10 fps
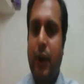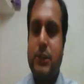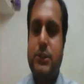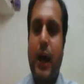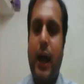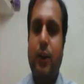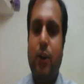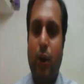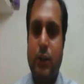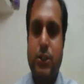one is the
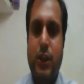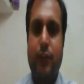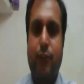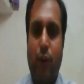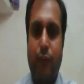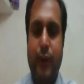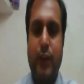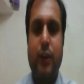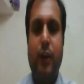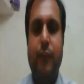ideological
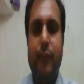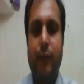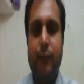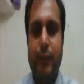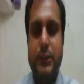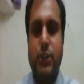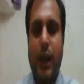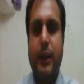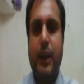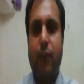conflict, which
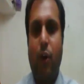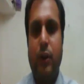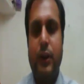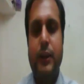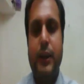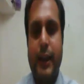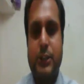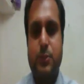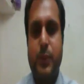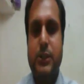I have already
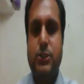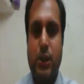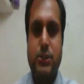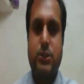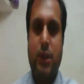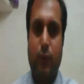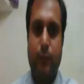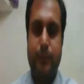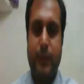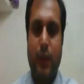explained just now.
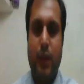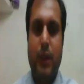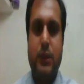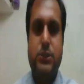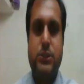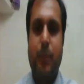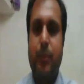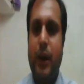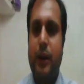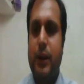
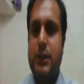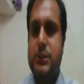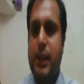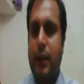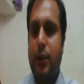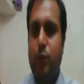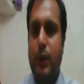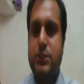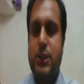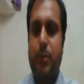Some countries like
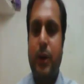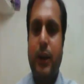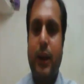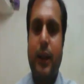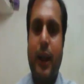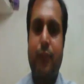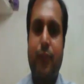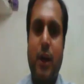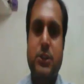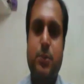USA, Britain and
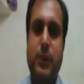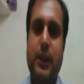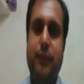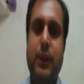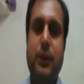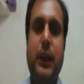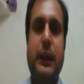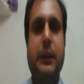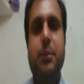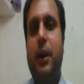France believed in the
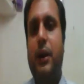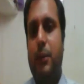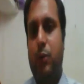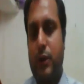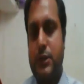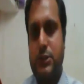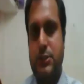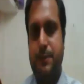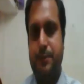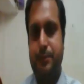liberal democracy,